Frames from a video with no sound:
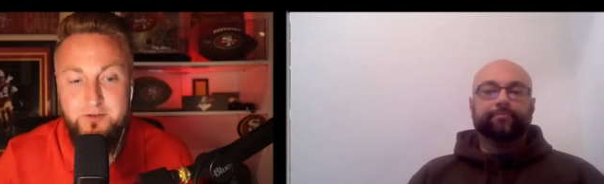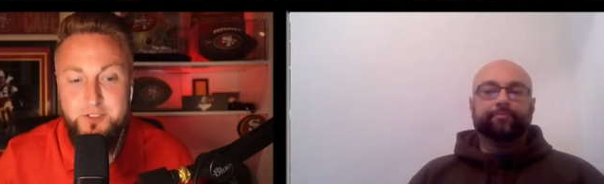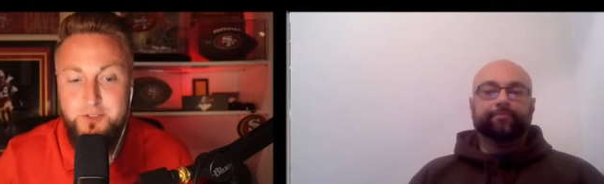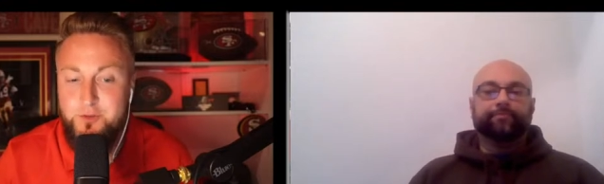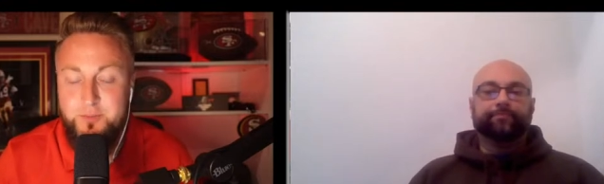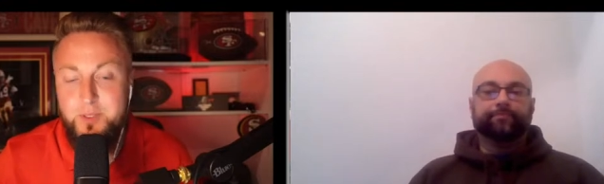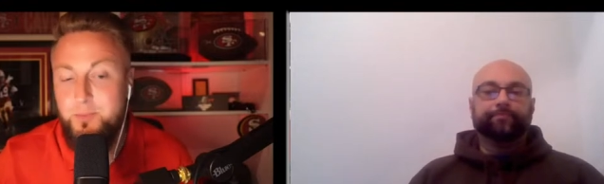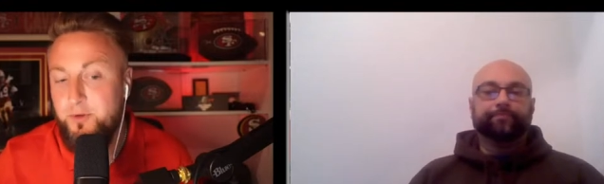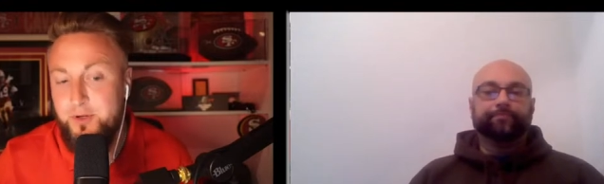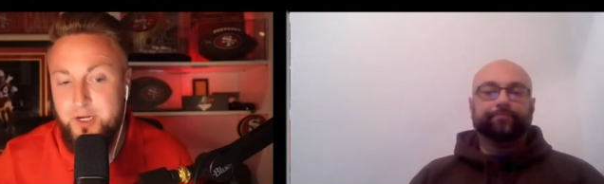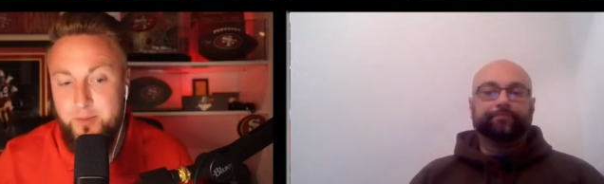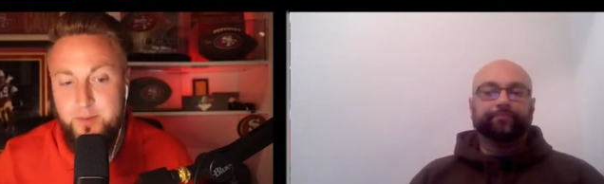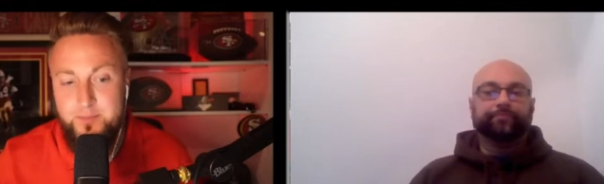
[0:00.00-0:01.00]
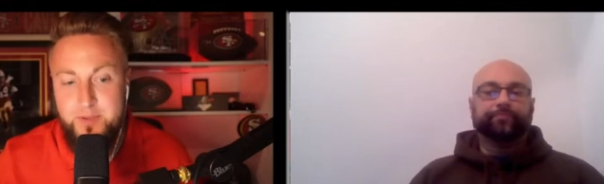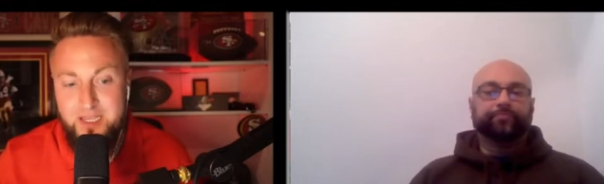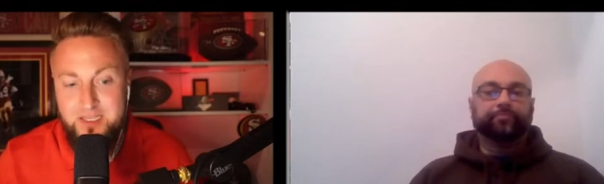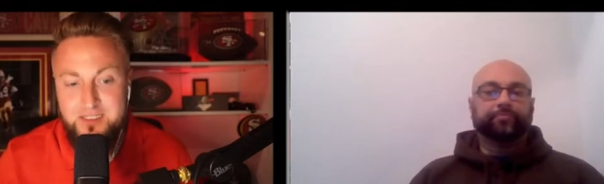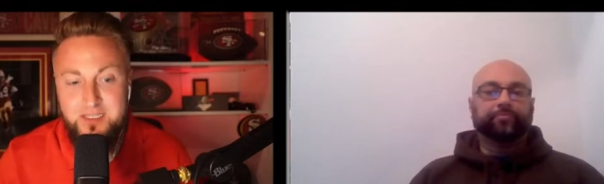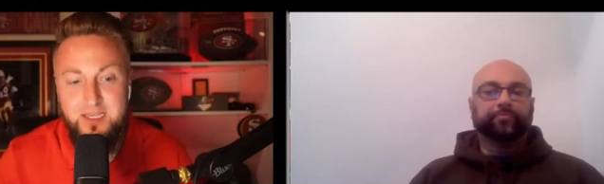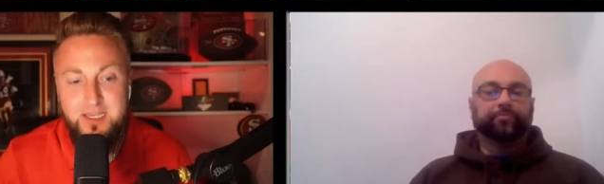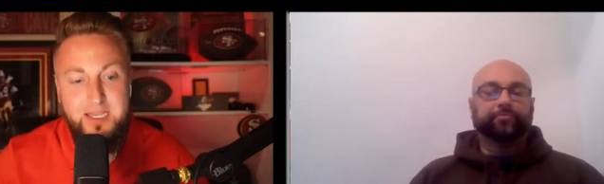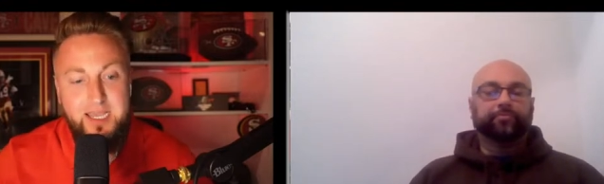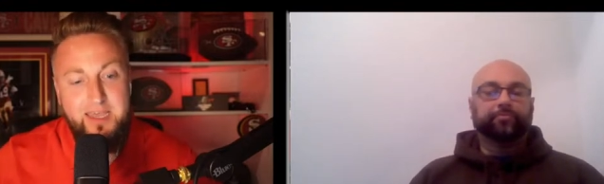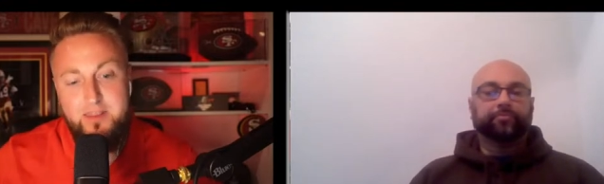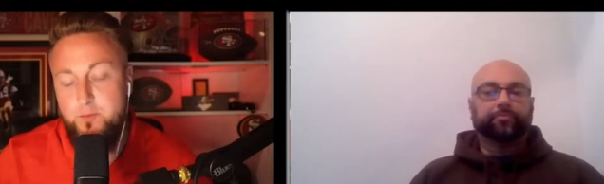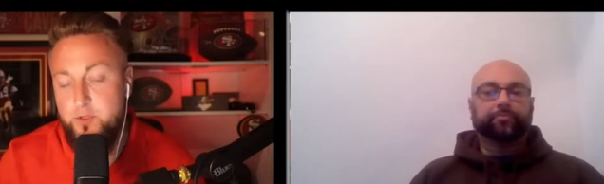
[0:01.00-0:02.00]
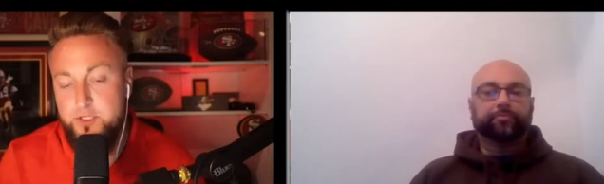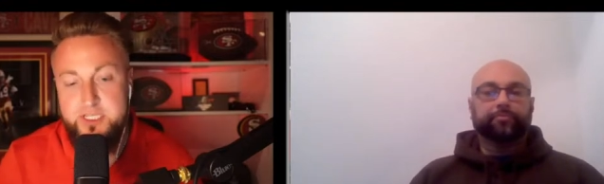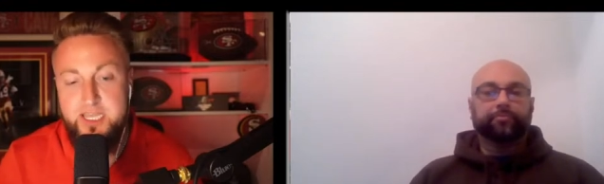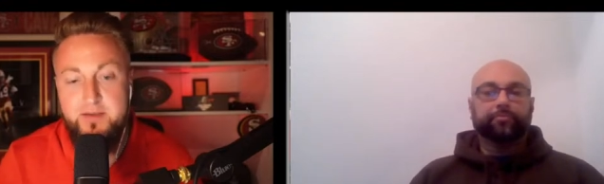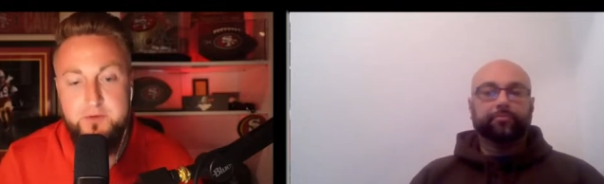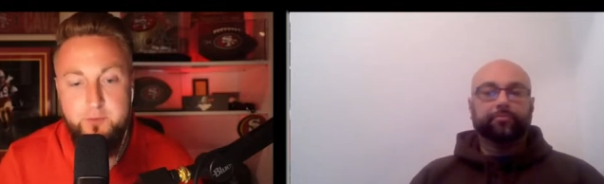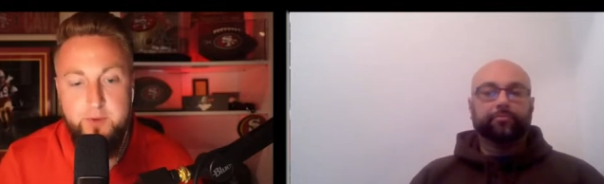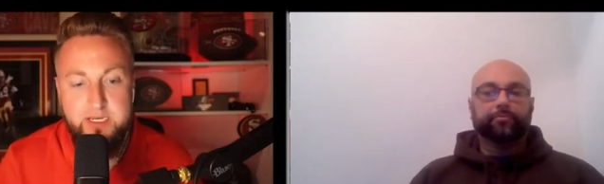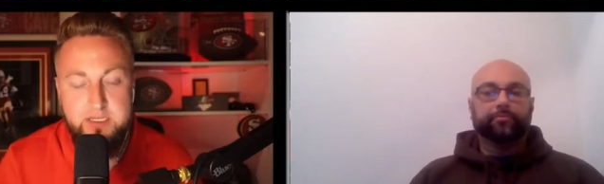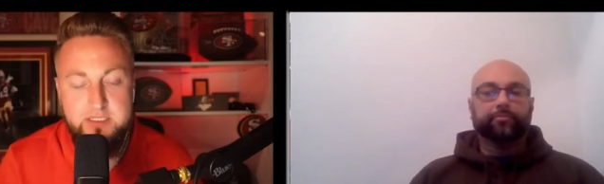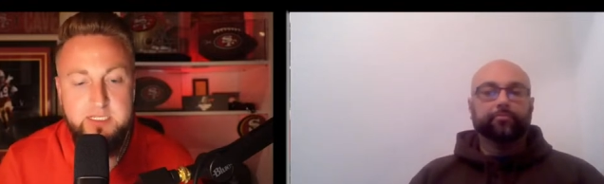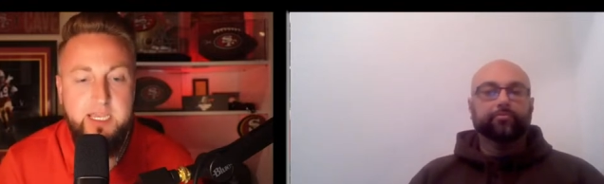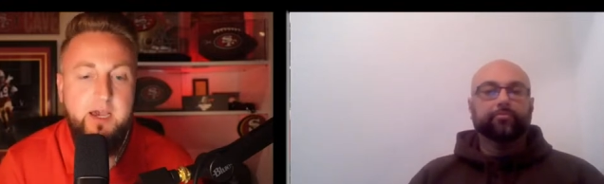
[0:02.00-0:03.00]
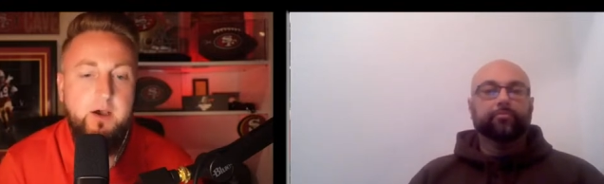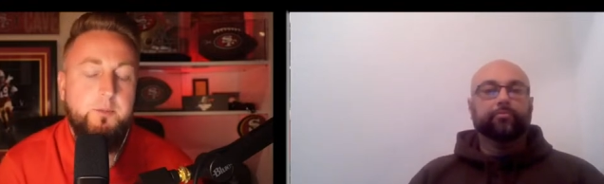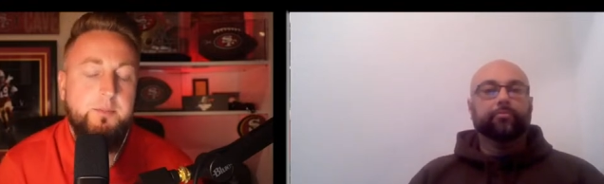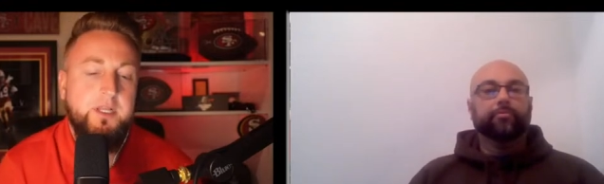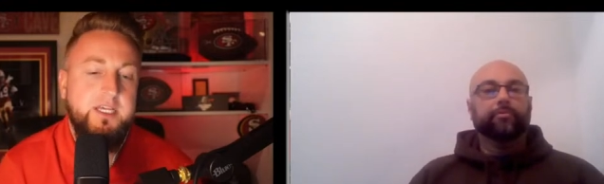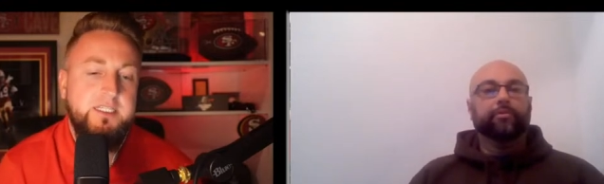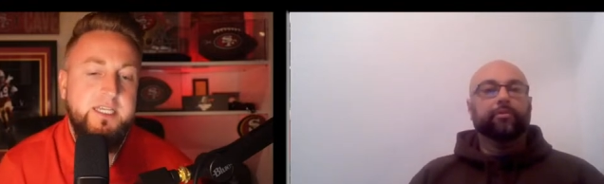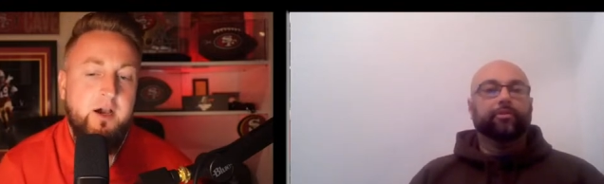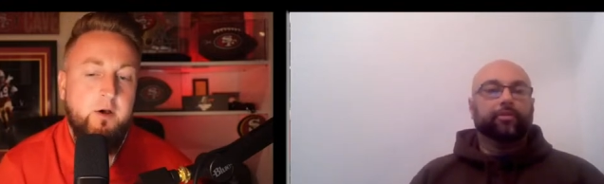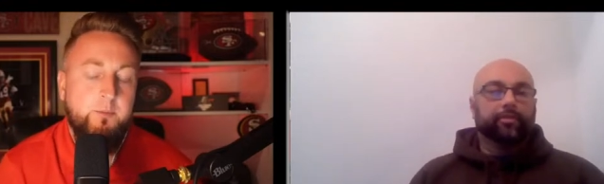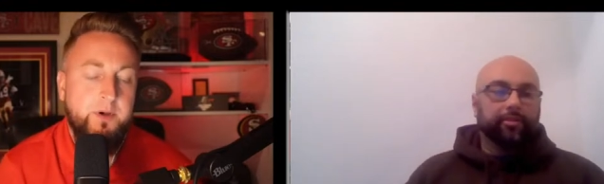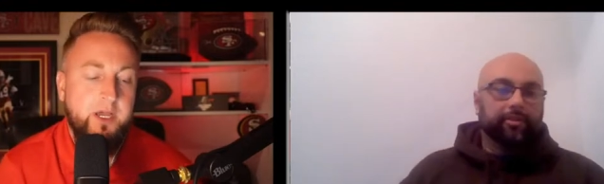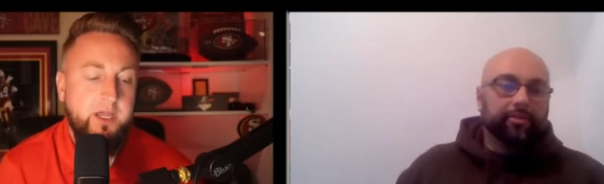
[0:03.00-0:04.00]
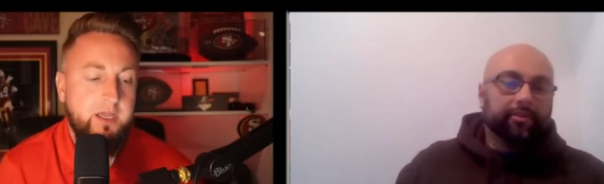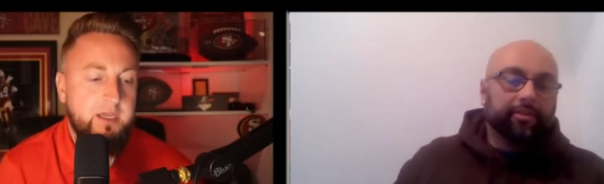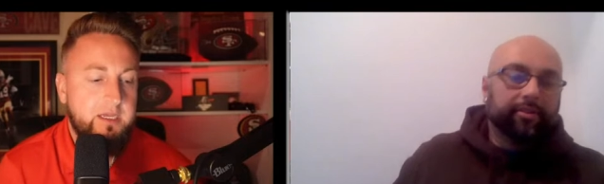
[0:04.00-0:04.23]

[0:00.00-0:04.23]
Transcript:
Speaker 1: do, and people are going to be pissed, and then we'll just have to wait and see how it plays out. But